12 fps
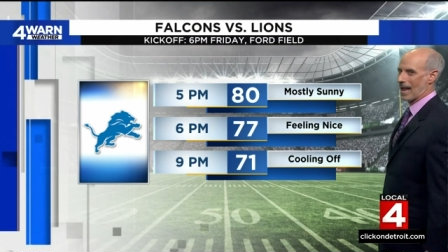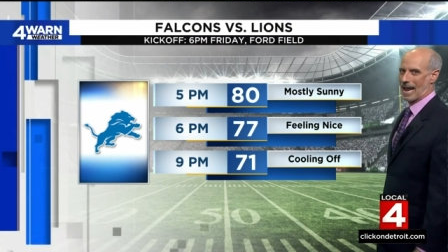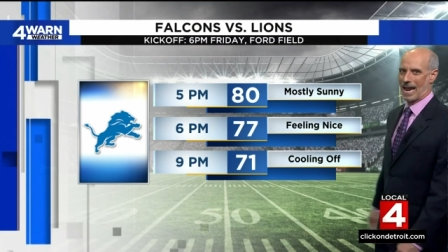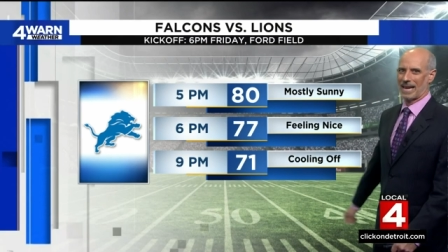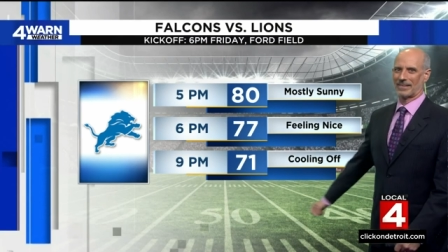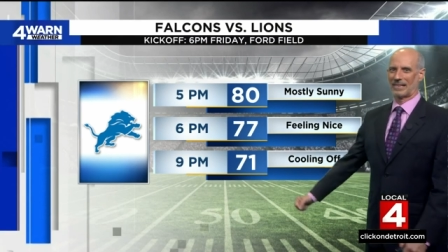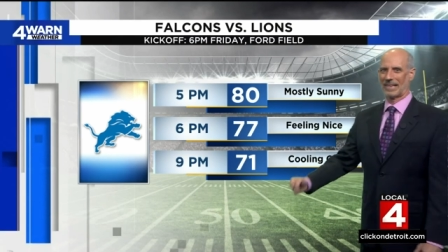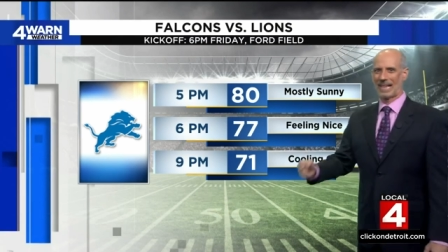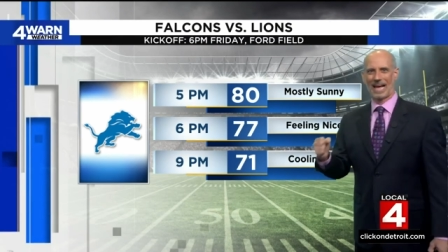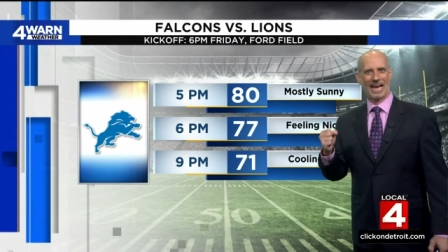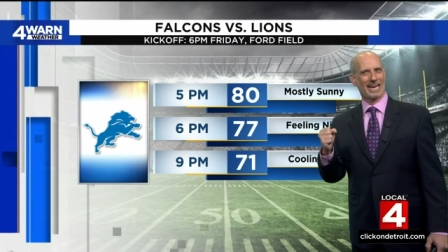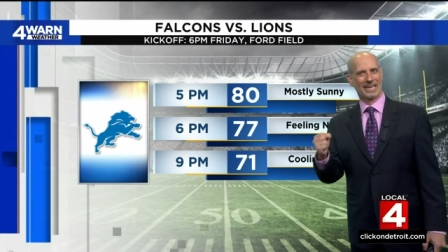Hey, the
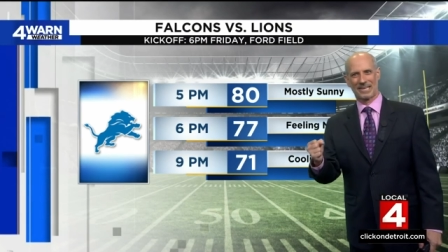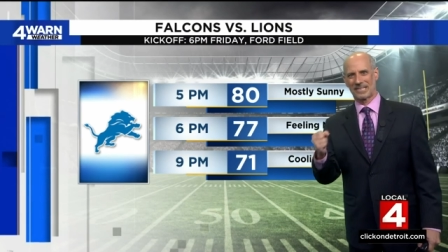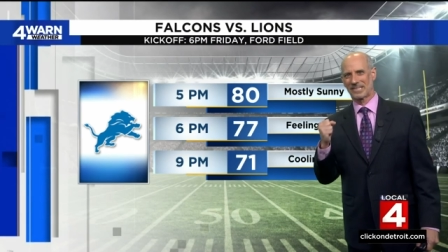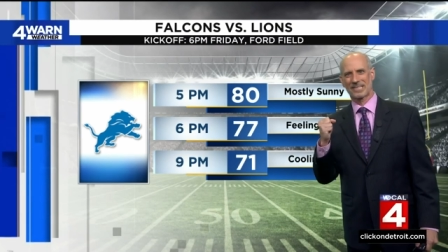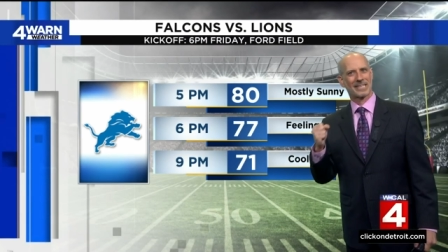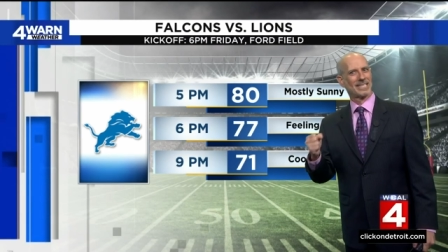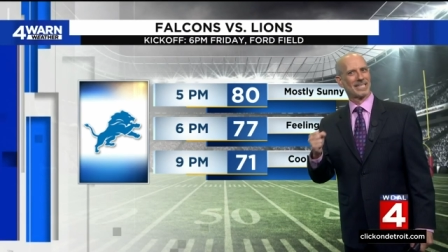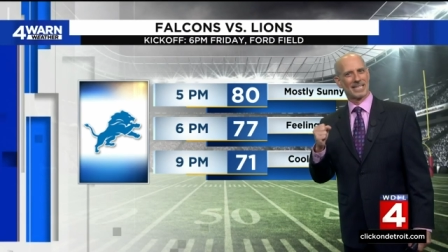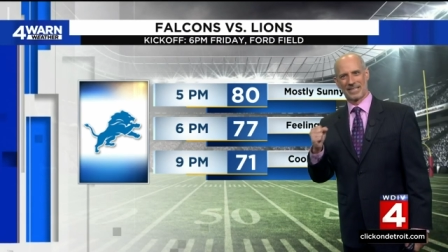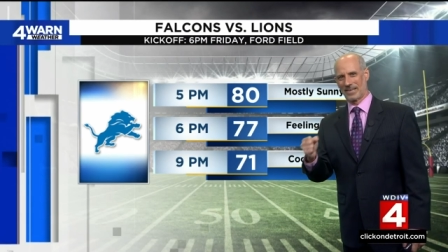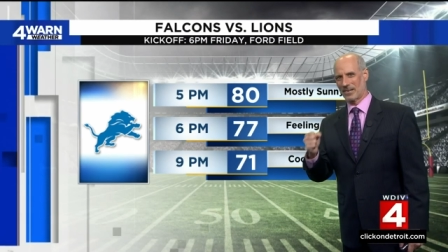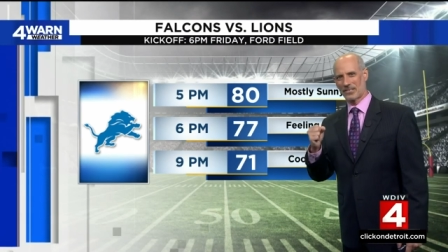Lions
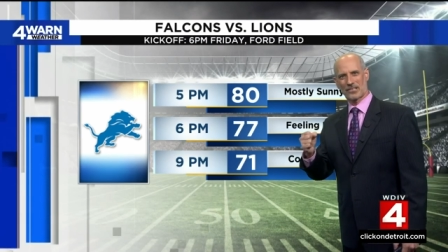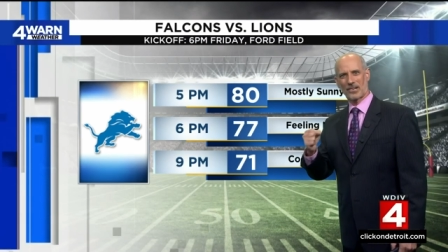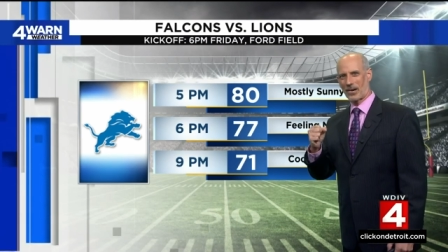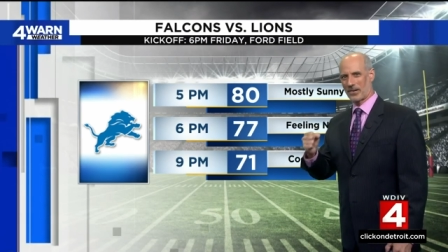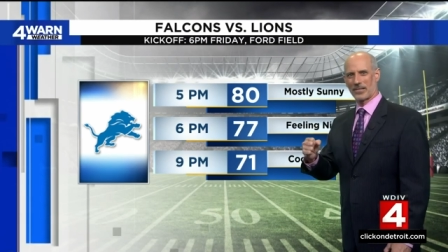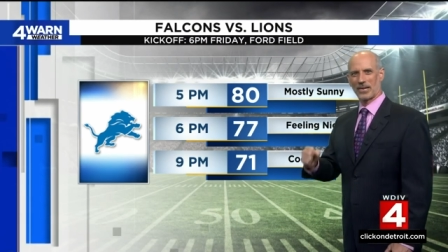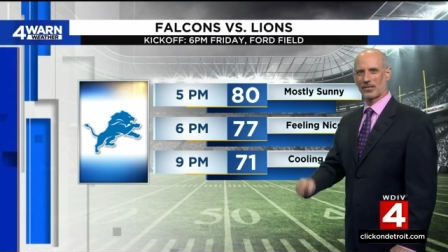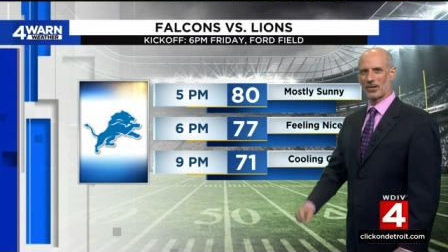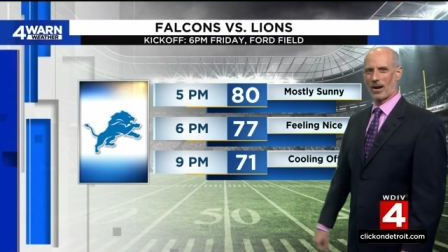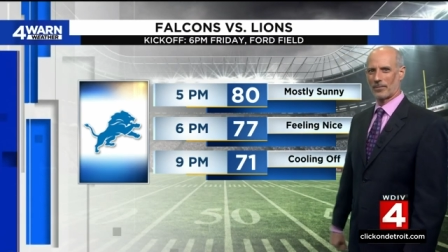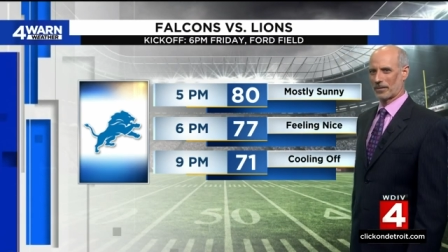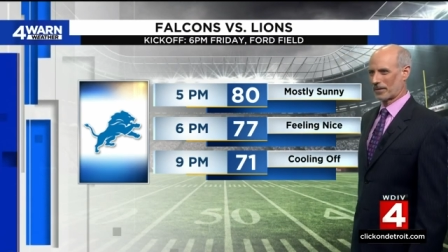they're starting things
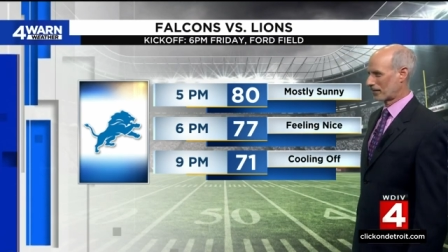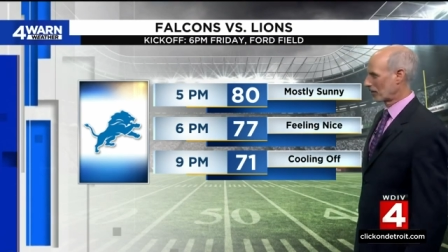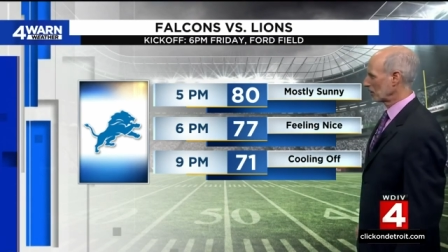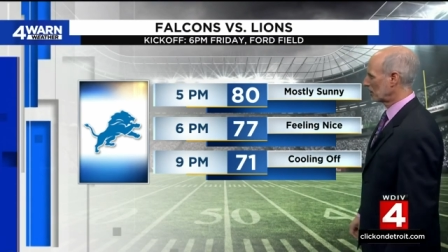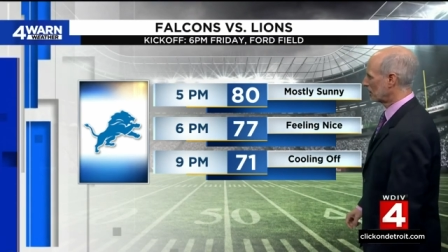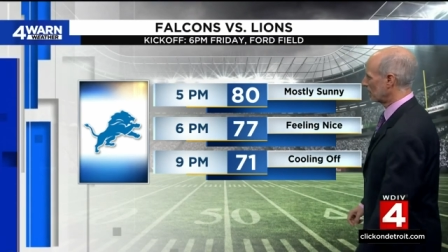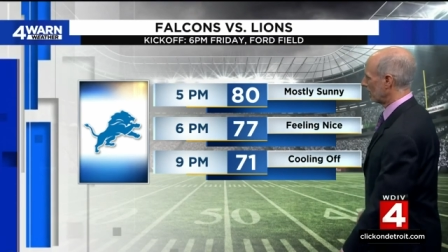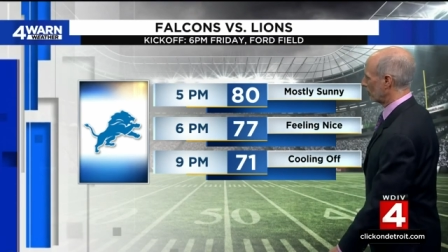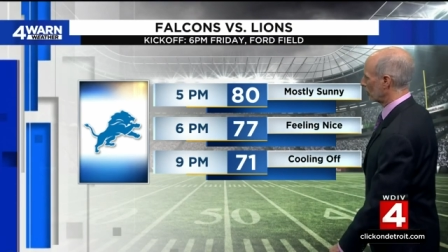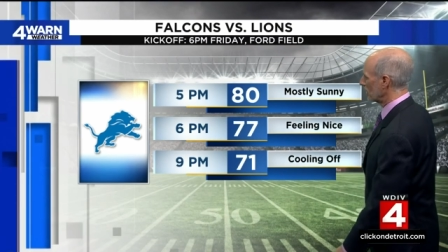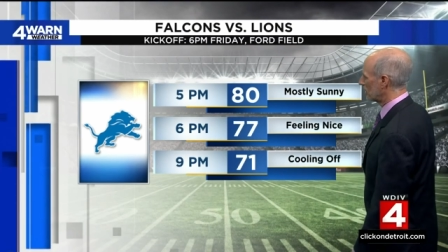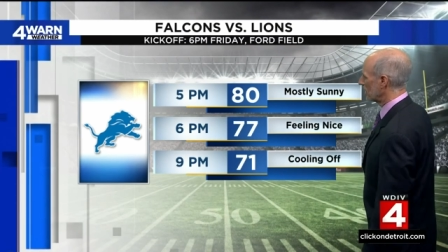off with the first uh,
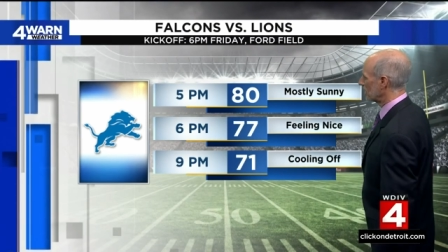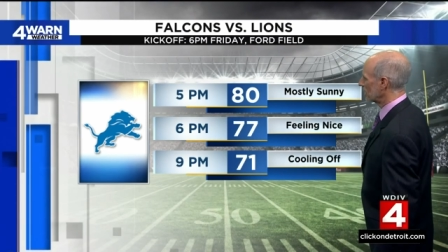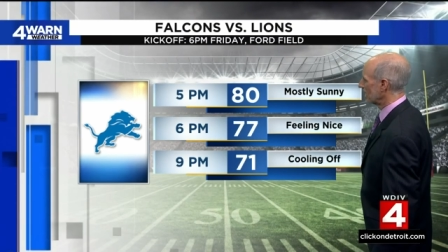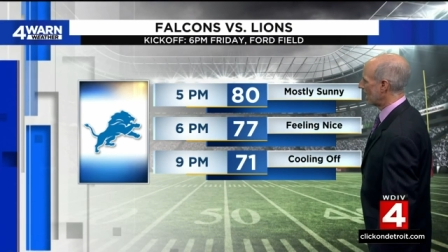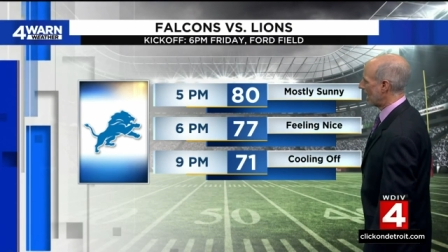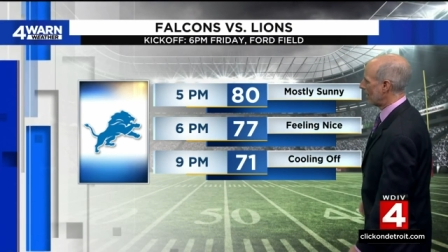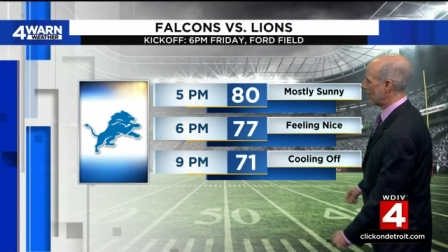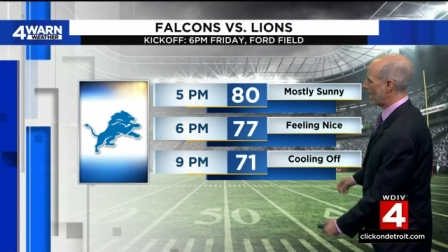preseason game,